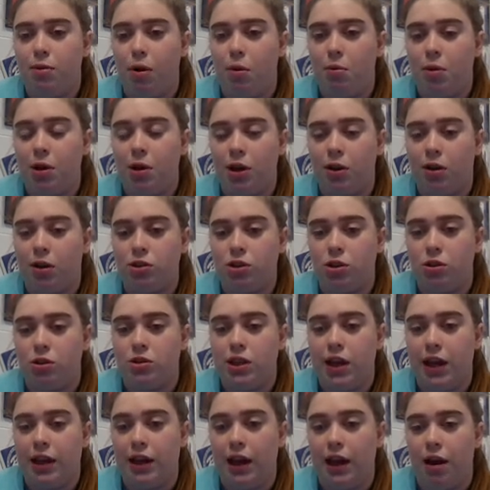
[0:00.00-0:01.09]
but we could also
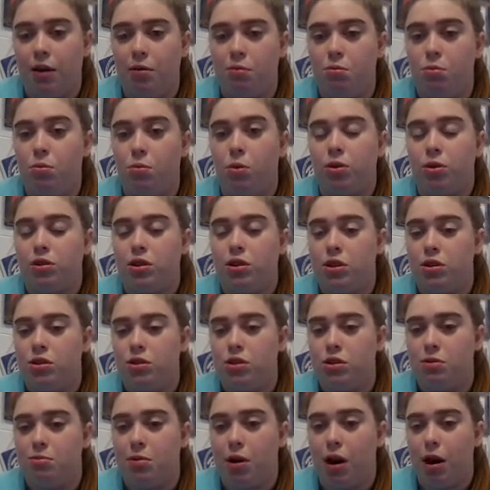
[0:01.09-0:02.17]
take out more than
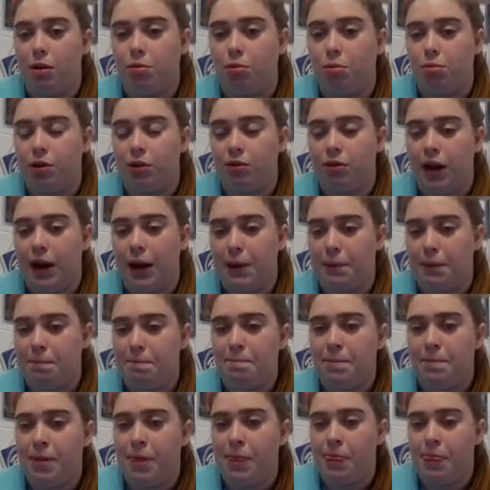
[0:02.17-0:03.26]
2 probably, right?